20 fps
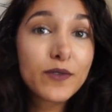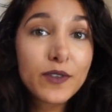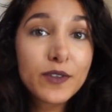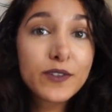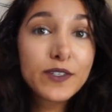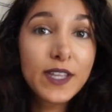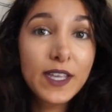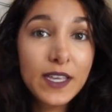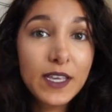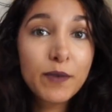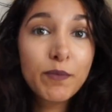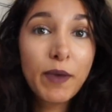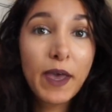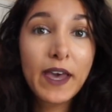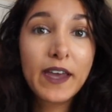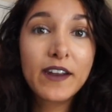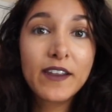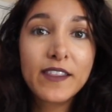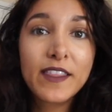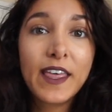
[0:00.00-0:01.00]
take a
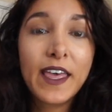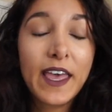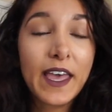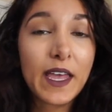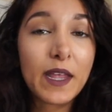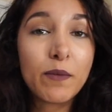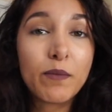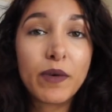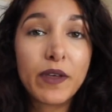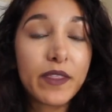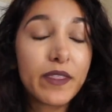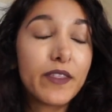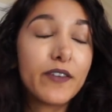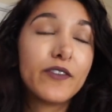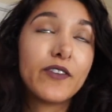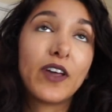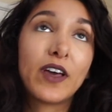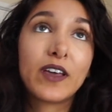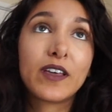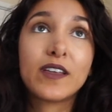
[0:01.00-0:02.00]
pat on the head, but they're
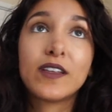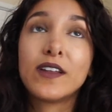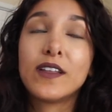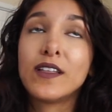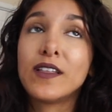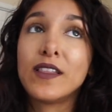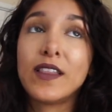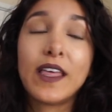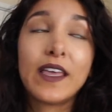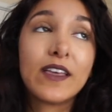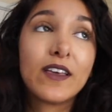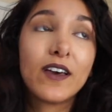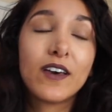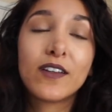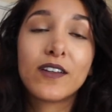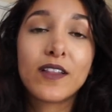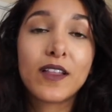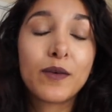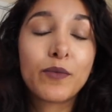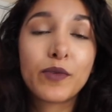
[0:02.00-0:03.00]
not gonna like
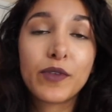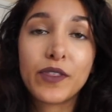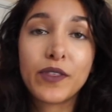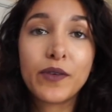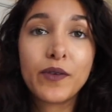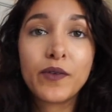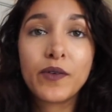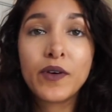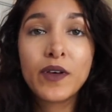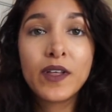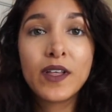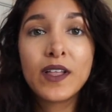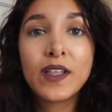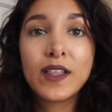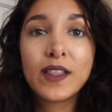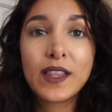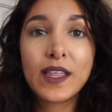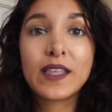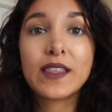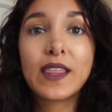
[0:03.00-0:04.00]
cuddle up with you
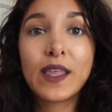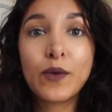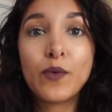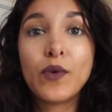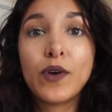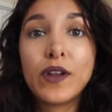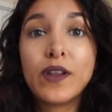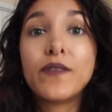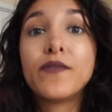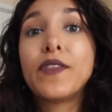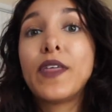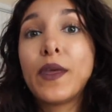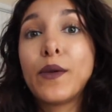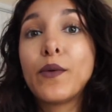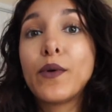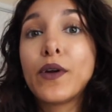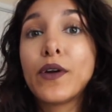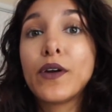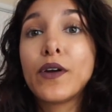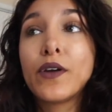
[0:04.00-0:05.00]
like they would if they
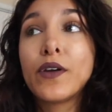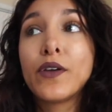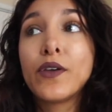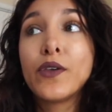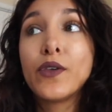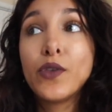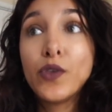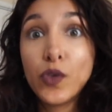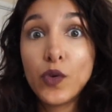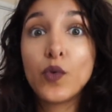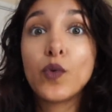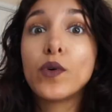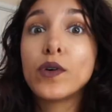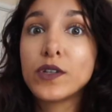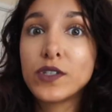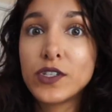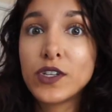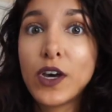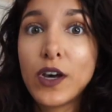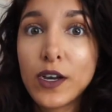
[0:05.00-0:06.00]
were your
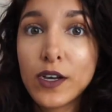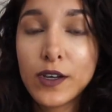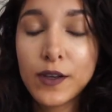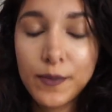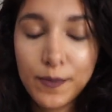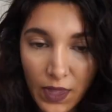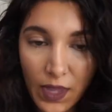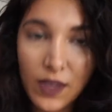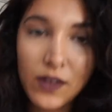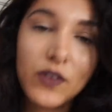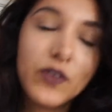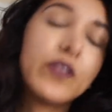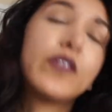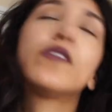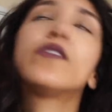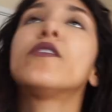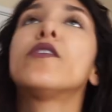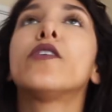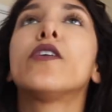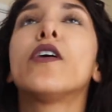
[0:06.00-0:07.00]
dog. I know
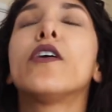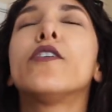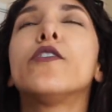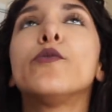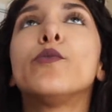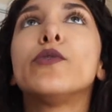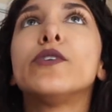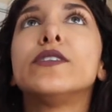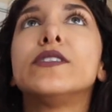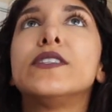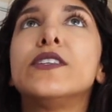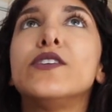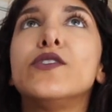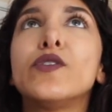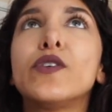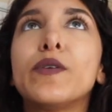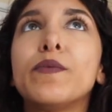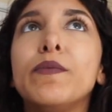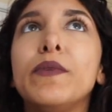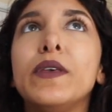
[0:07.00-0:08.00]
that there are other breeds that
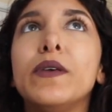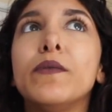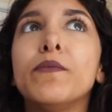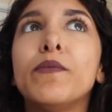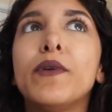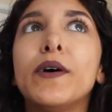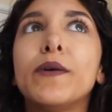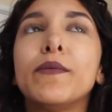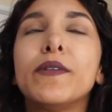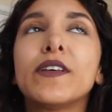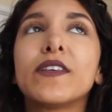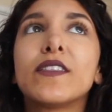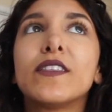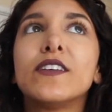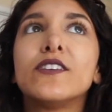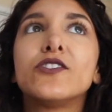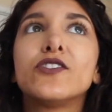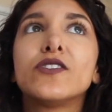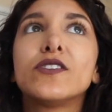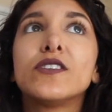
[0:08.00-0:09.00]
you can meet in public
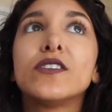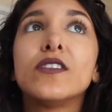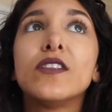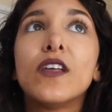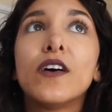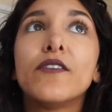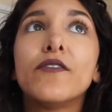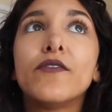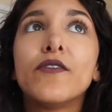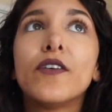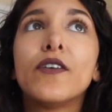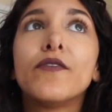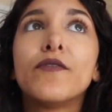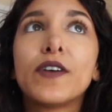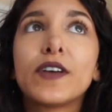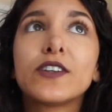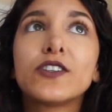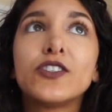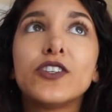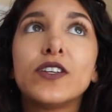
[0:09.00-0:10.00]
that just love
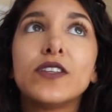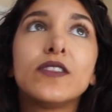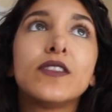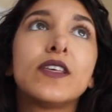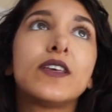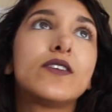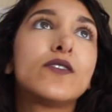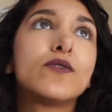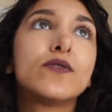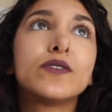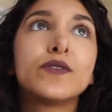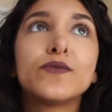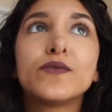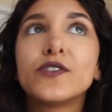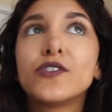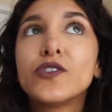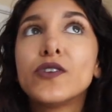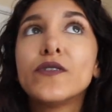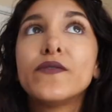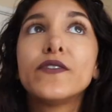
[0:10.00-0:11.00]
affection, like golden
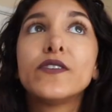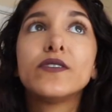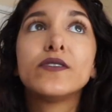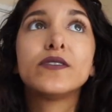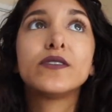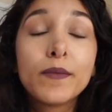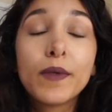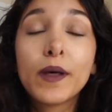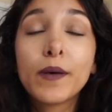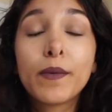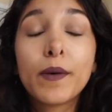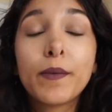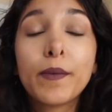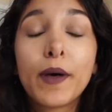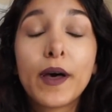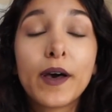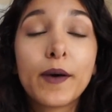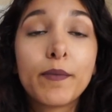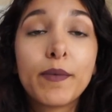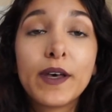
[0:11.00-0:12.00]
retrievers, blah blah
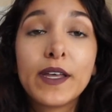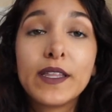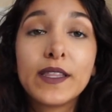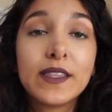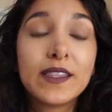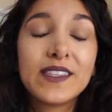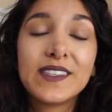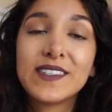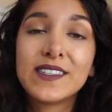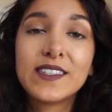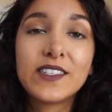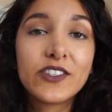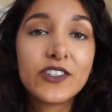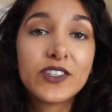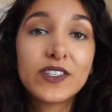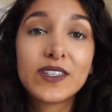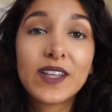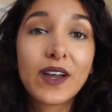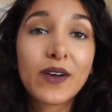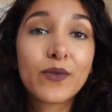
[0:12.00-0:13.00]
blah, but this is
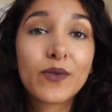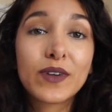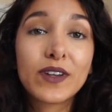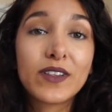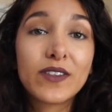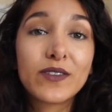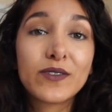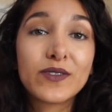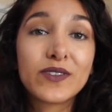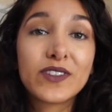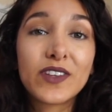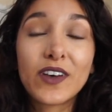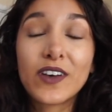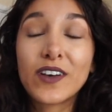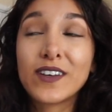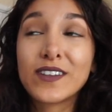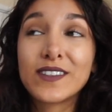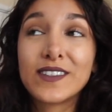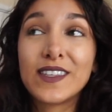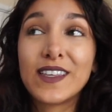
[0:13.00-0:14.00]
just not one of those
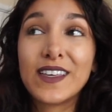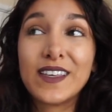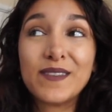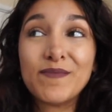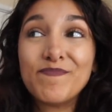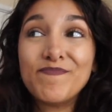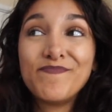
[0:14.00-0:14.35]
dogs that